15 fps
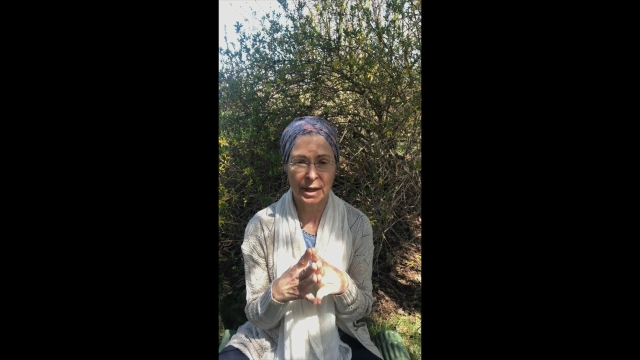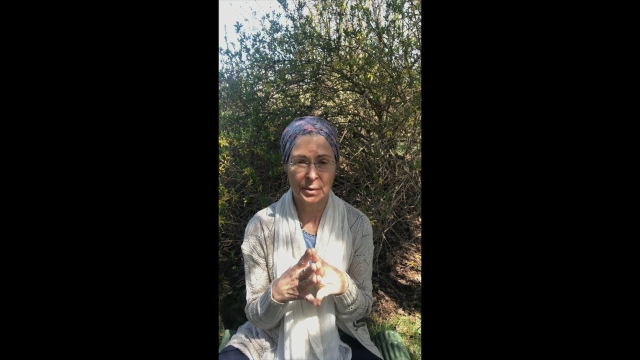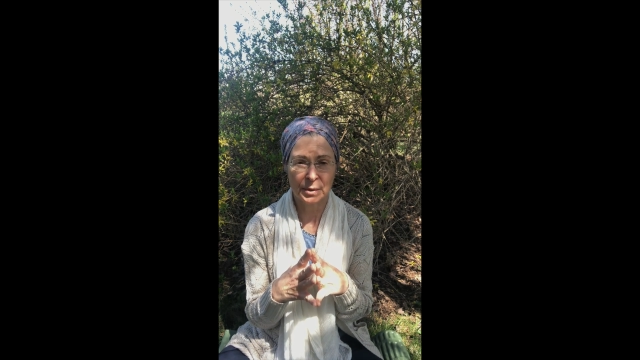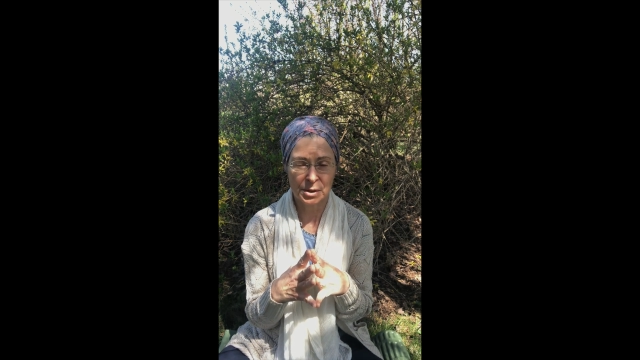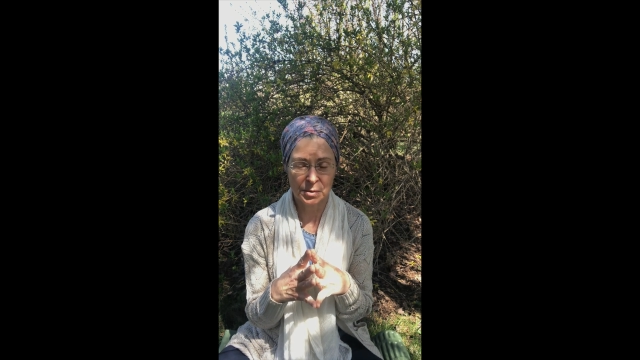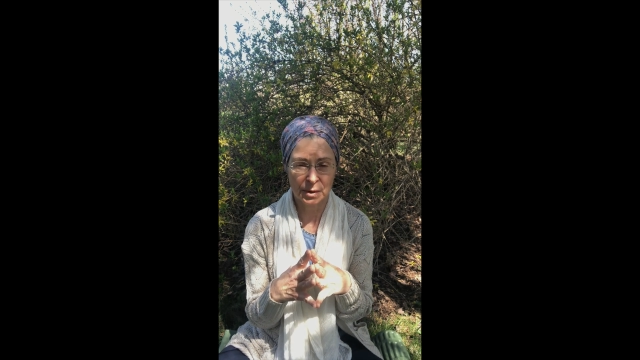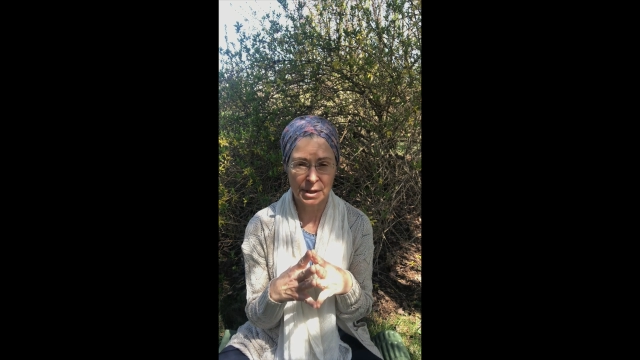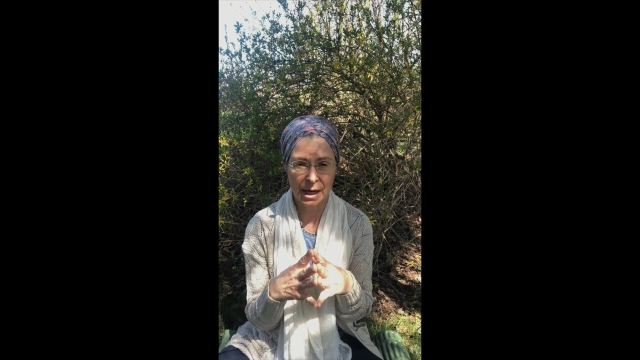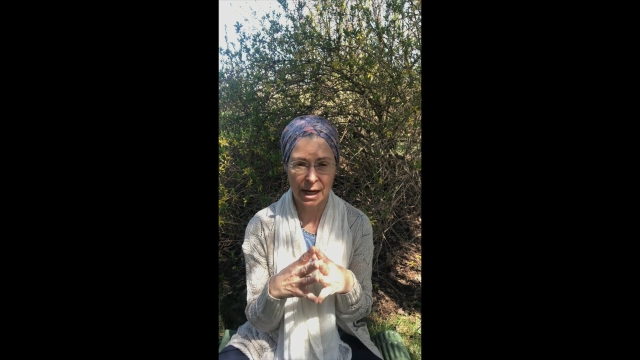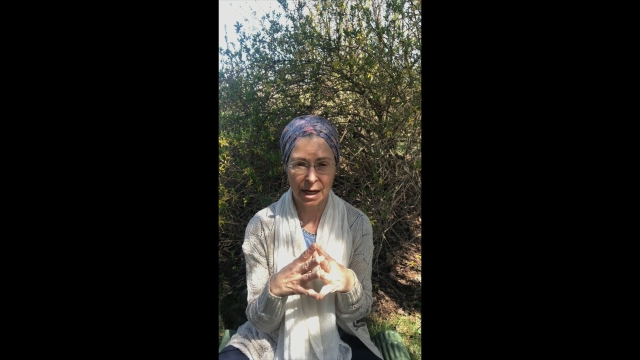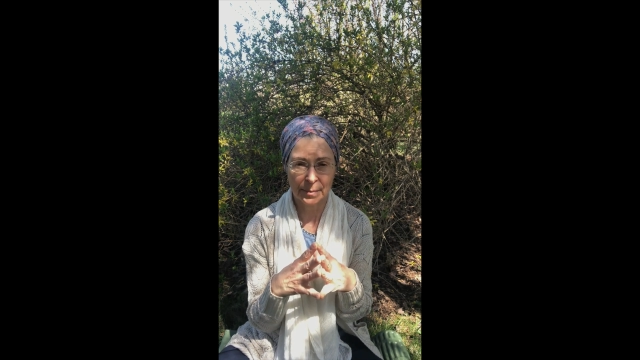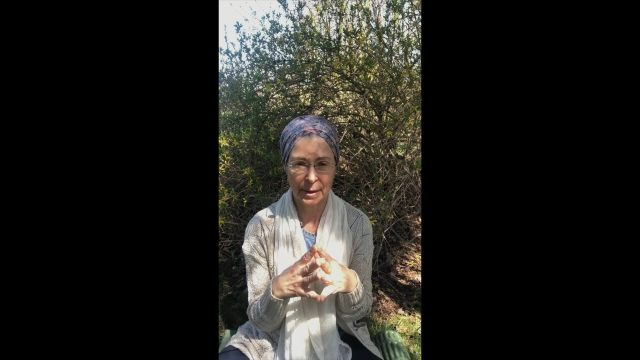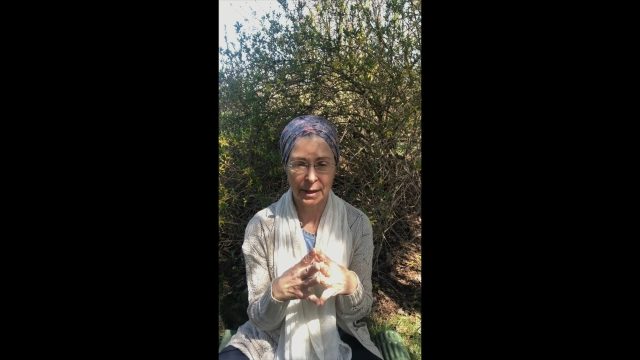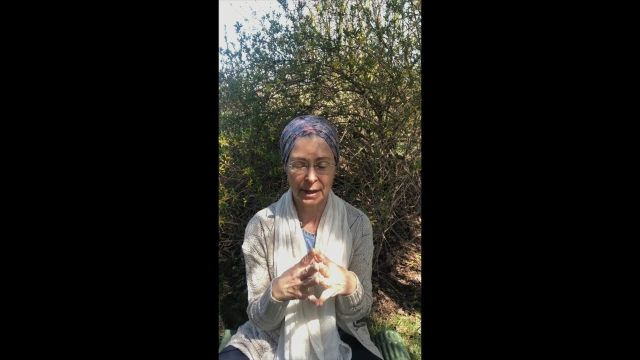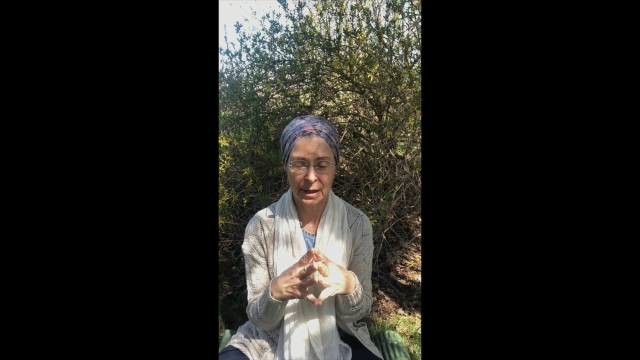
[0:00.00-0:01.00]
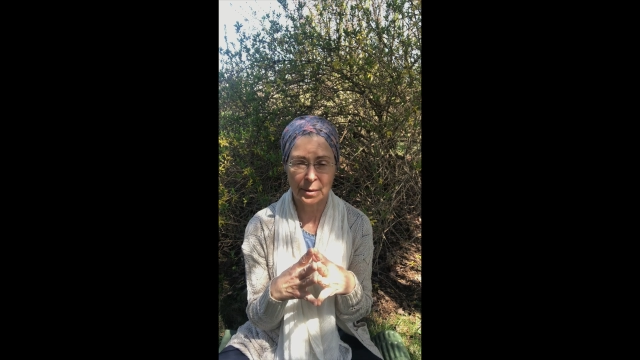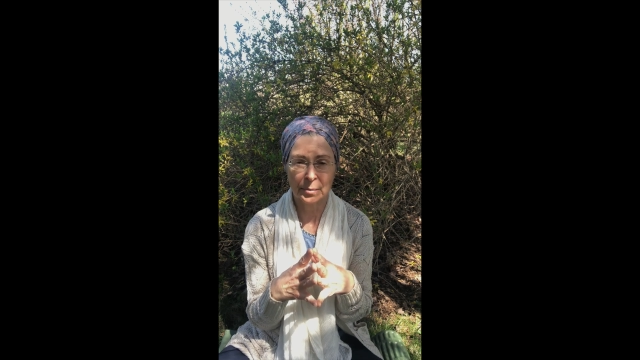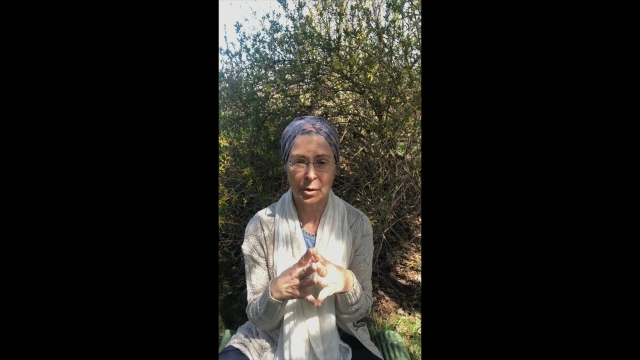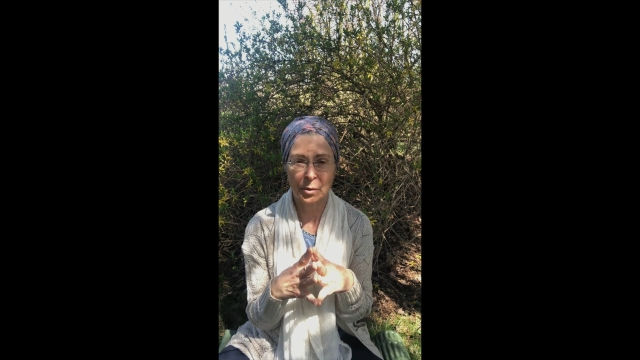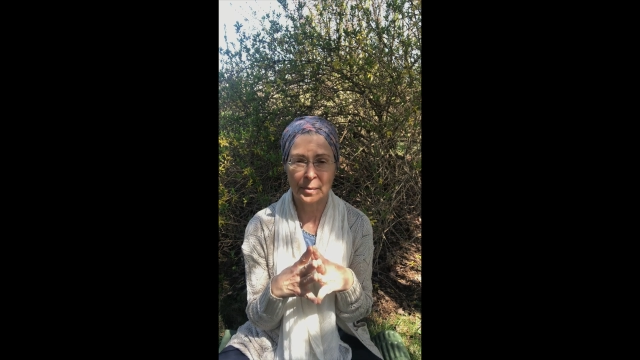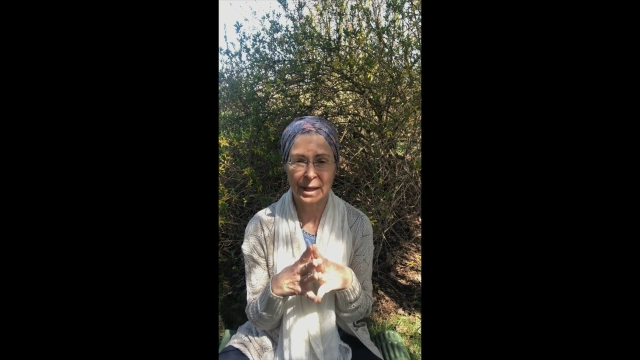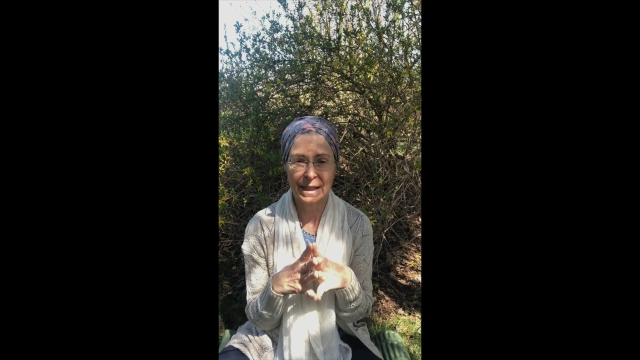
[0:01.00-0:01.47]
which we'll talk about in a
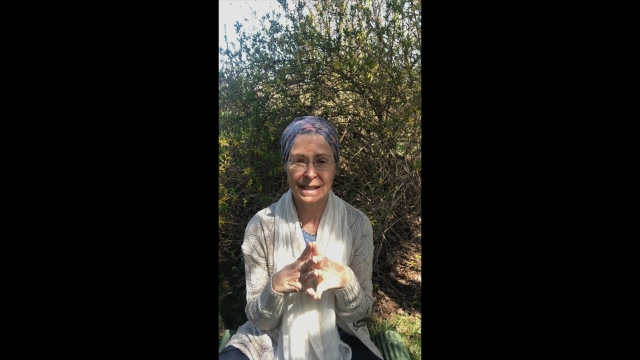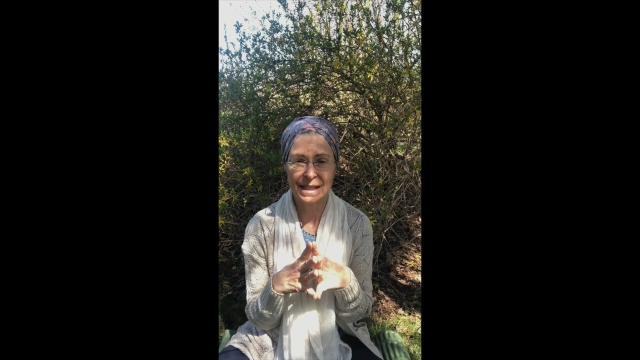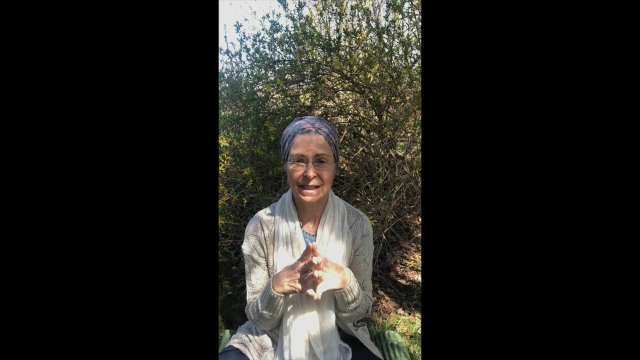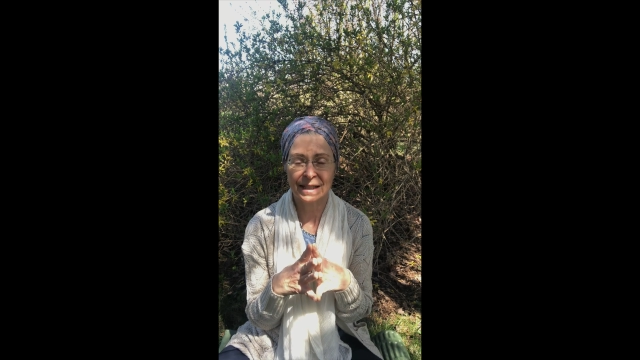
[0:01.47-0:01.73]
moment.